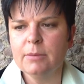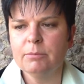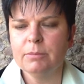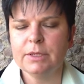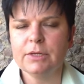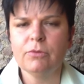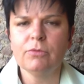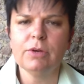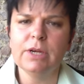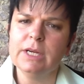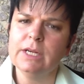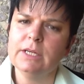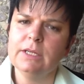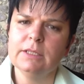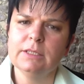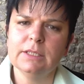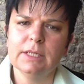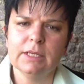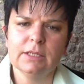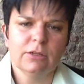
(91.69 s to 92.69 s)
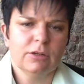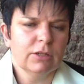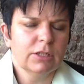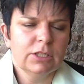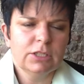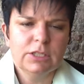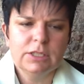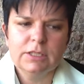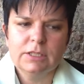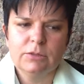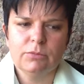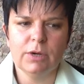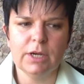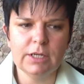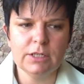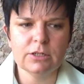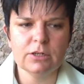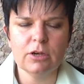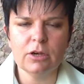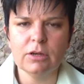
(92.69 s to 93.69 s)
But really, technology is the
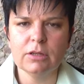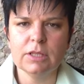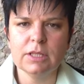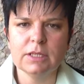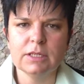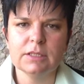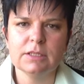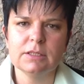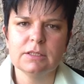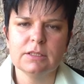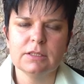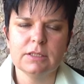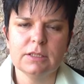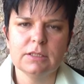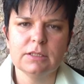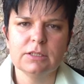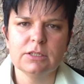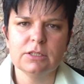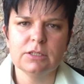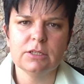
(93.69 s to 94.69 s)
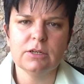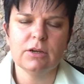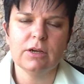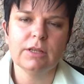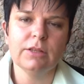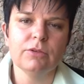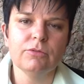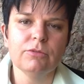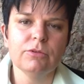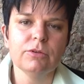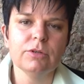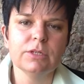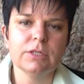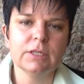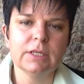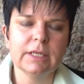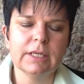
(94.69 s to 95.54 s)
way to go. There is just no other route.